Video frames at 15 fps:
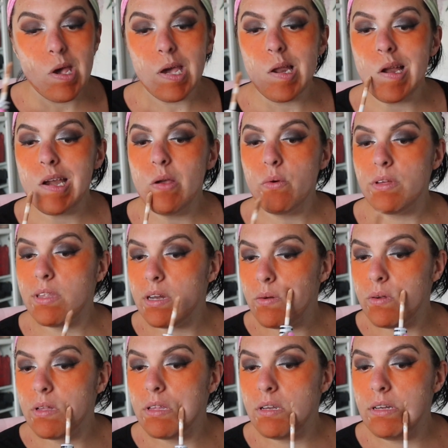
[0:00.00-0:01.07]
Anywhere that I
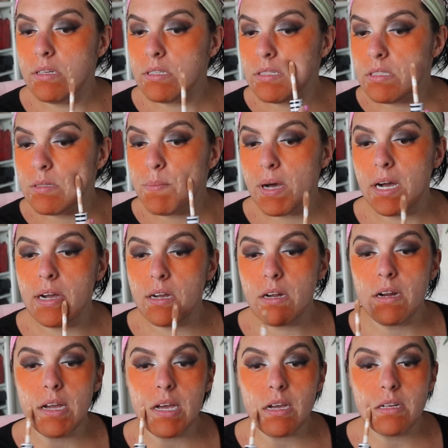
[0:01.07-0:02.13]
really need to spot
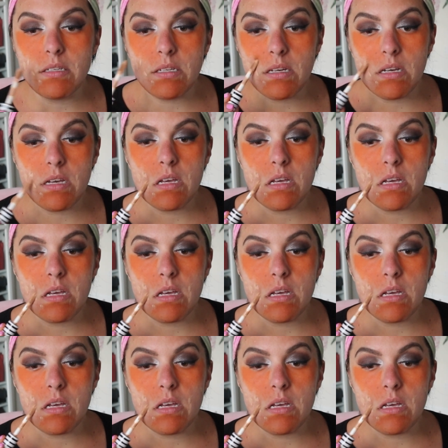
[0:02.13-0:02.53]
correct.